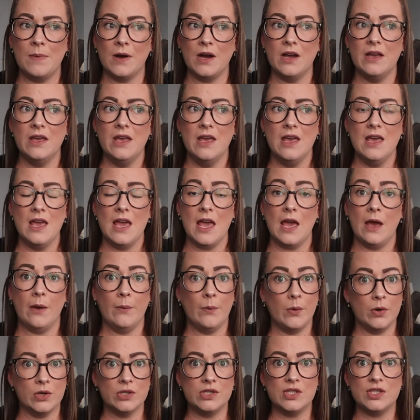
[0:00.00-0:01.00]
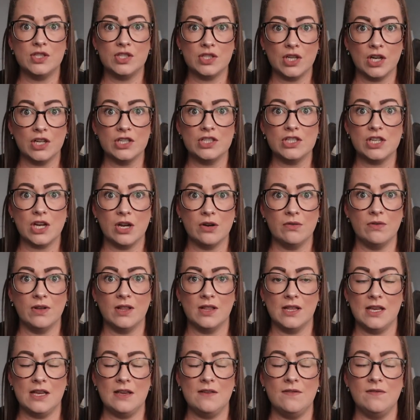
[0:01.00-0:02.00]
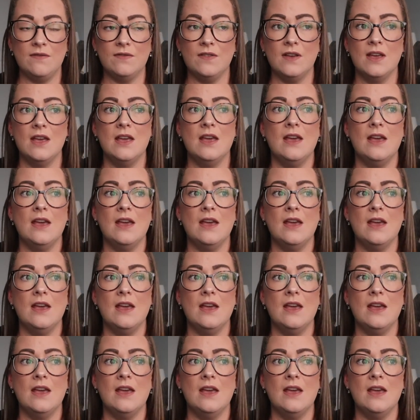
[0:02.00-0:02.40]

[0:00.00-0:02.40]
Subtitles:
but it was such a relief.